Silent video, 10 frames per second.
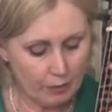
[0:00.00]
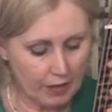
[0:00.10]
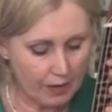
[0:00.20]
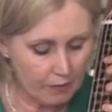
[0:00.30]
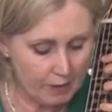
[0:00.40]
So we're
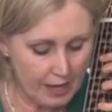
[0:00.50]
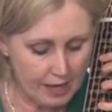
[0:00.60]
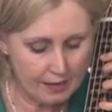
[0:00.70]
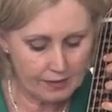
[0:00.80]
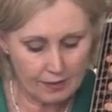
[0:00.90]
going from here
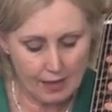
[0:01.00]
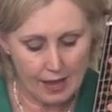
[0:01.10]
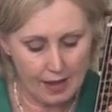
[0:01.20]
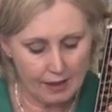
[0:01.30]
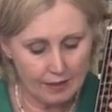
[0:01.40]
to
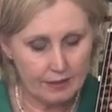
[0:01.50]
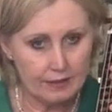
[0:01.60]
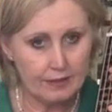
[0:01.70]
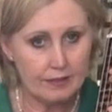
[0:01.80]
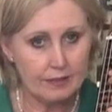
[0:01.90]
there.
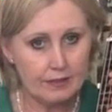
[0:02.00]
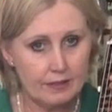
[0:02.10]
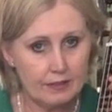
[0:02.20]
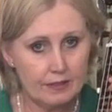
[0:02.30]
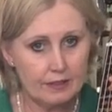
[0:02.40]

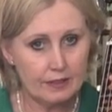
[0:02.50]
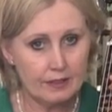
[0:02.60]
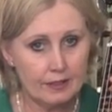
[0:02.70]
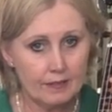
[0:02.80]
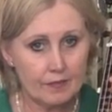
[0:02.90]

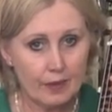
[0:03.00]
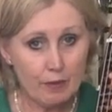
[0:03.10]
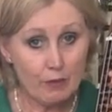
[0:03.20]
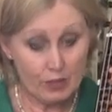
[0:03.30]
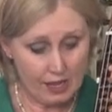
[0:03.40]
And
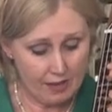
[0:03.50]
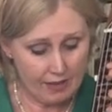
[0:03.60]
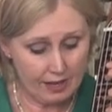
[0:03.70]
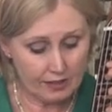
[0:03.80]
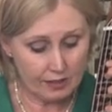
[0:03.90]
we've got to hit
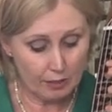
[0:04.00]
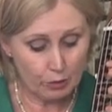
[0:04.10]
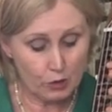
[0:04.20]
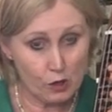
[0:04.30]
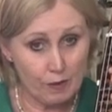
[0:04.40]
that as a double
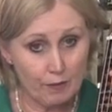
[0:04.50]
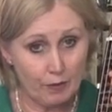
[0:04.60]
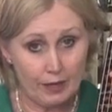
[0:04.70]
stop, haven't we?